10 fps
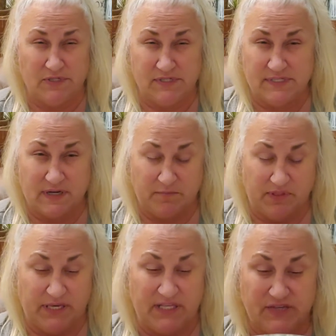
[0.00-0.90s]
instead of
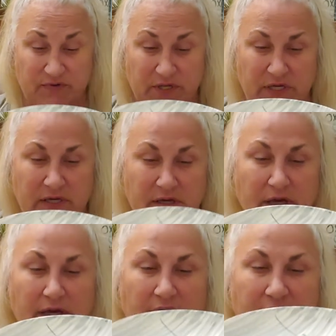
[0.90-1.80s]
plates, really.
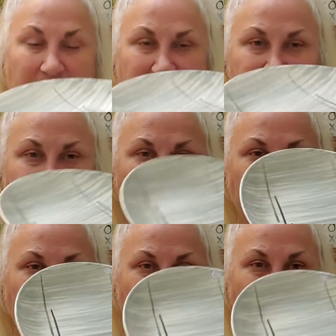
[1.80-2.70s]
And these are
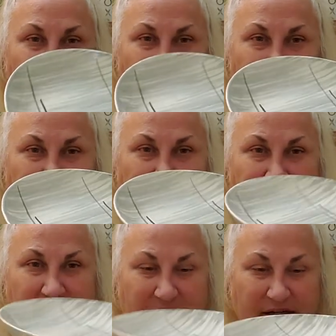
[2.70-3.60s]
those, like,
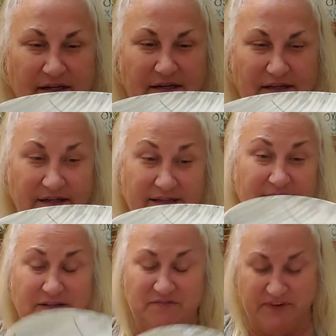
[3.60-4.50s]
they're
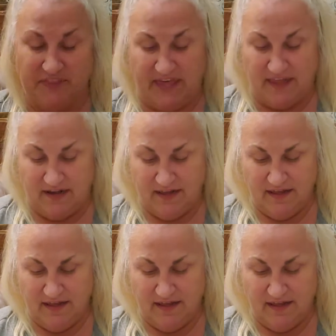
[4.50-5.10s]
good for that.